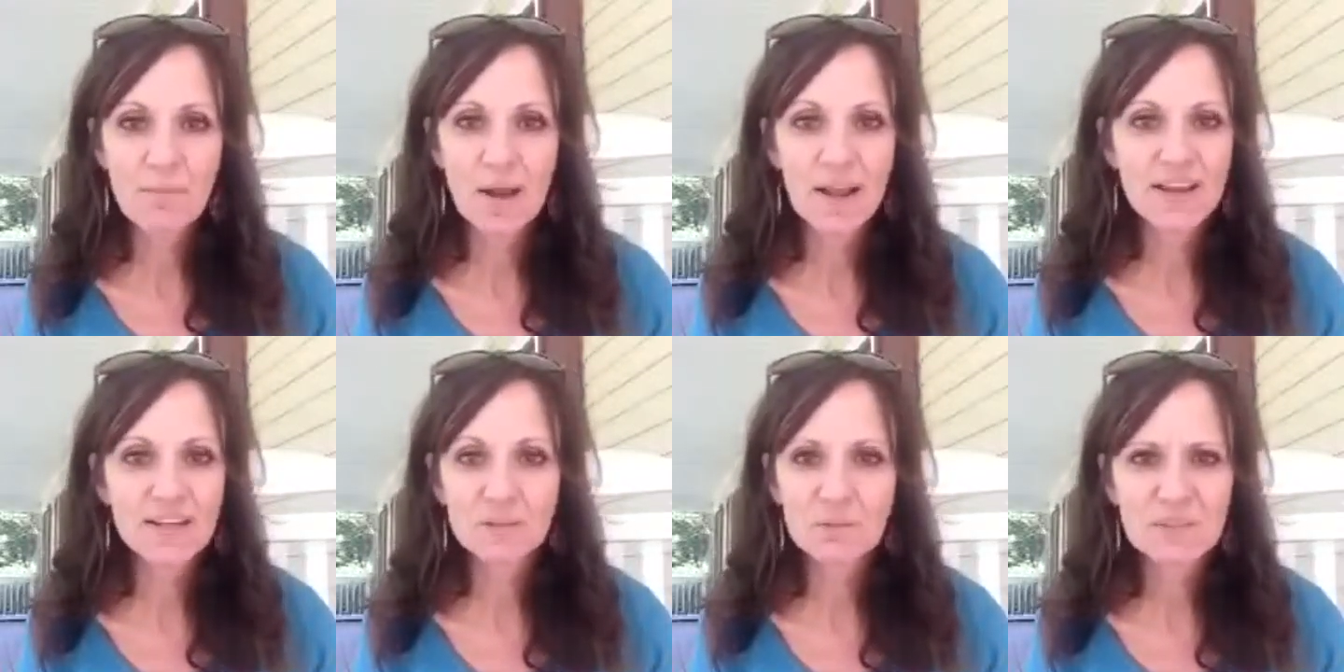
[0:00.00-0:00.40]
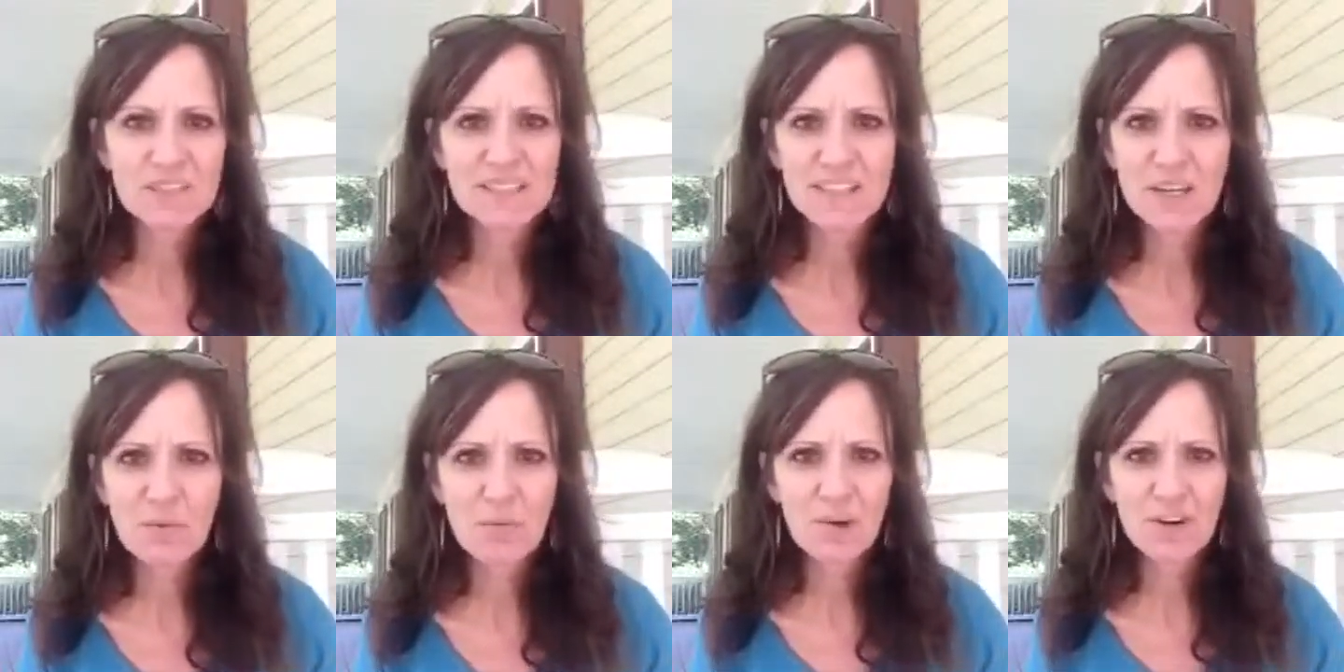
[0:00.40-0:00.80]
My
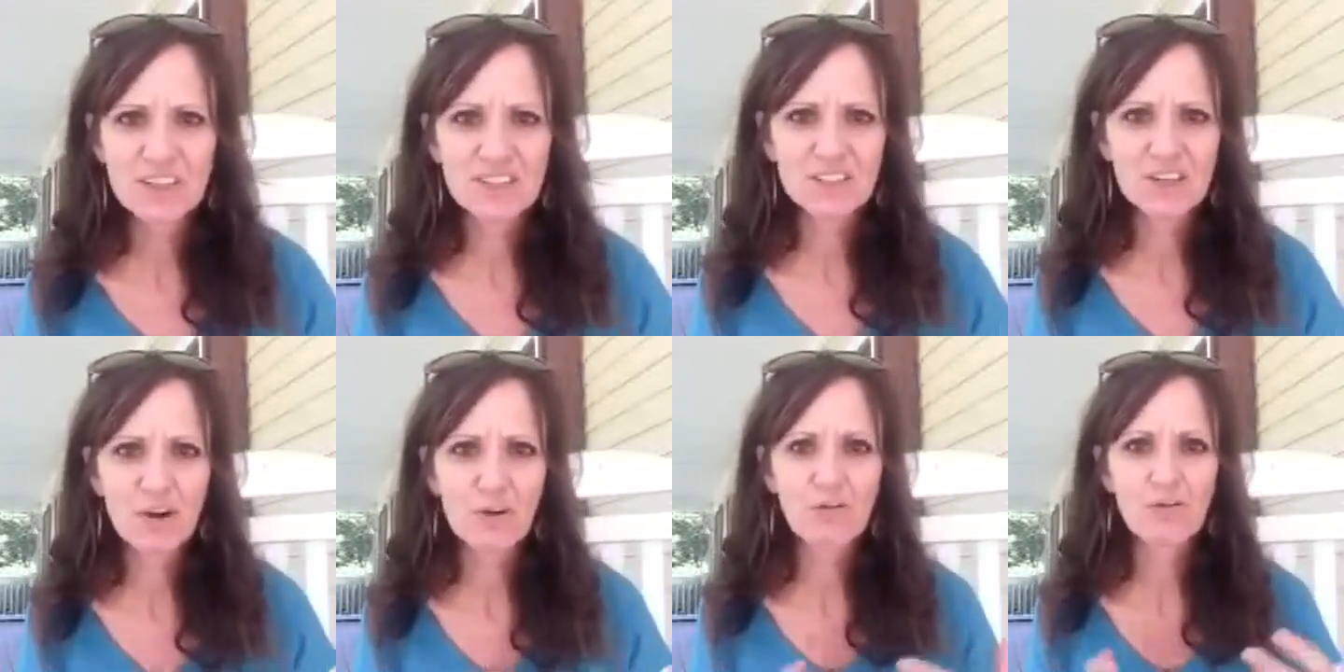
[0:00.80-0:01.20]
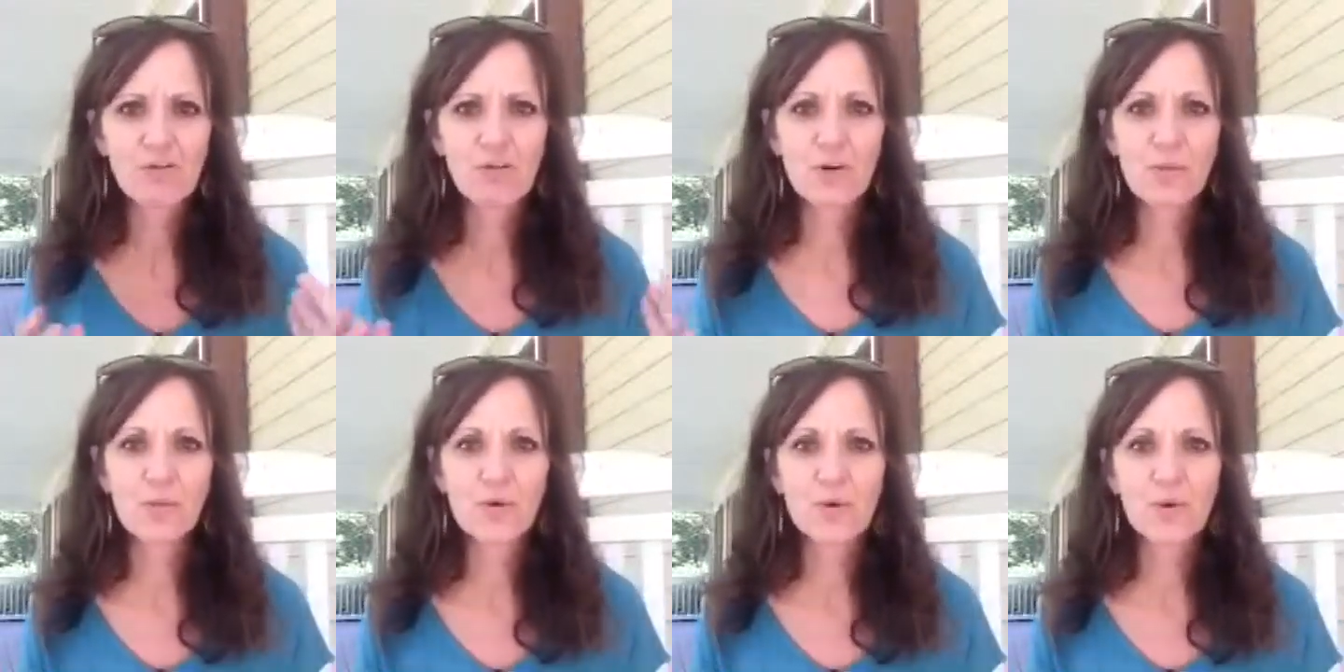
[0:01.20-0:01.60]
husband said, "What is there, a
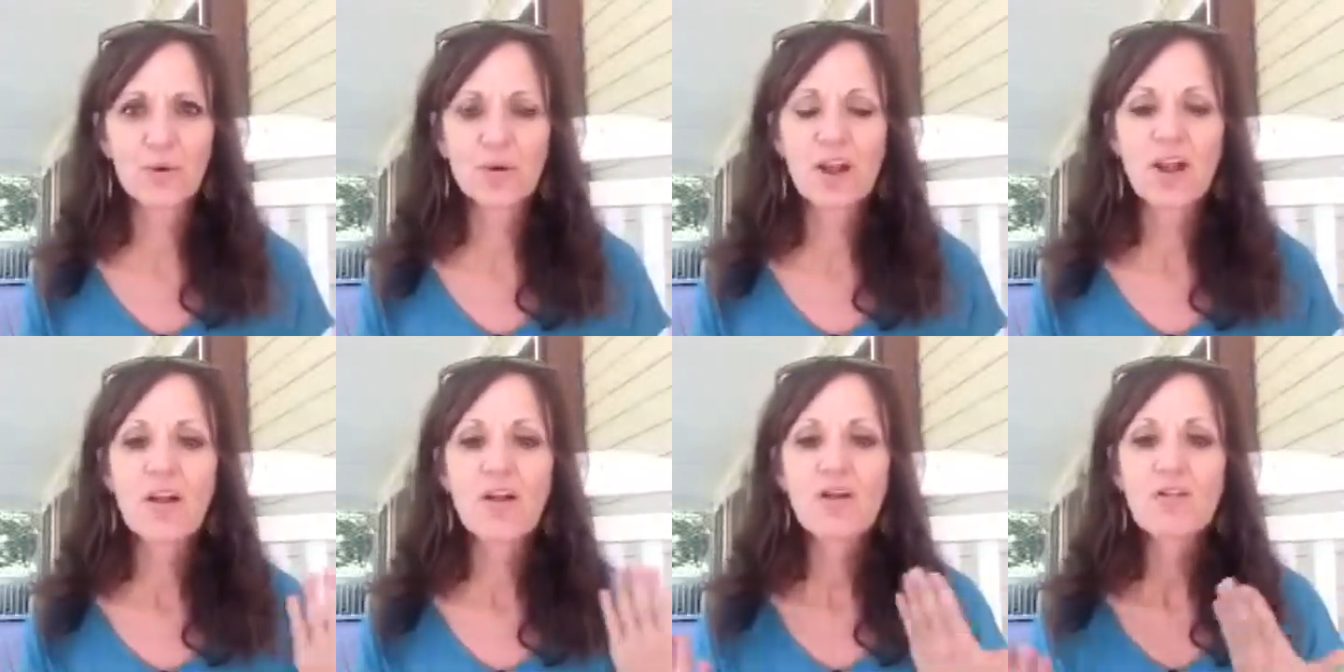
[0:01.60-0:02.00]
full moon?"